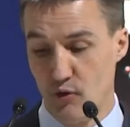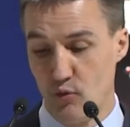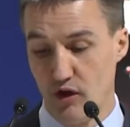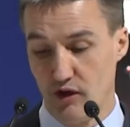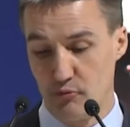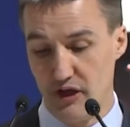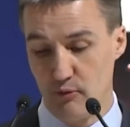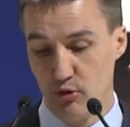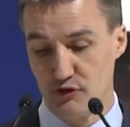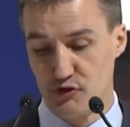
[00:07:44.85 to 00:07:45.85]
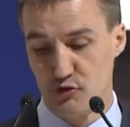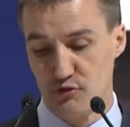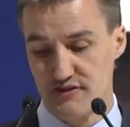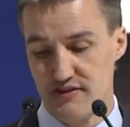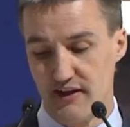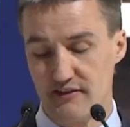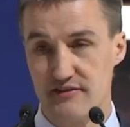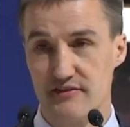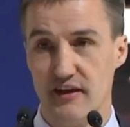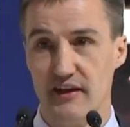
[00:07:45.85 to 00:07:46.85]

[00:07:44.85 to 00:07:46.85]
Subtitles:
will be able to sense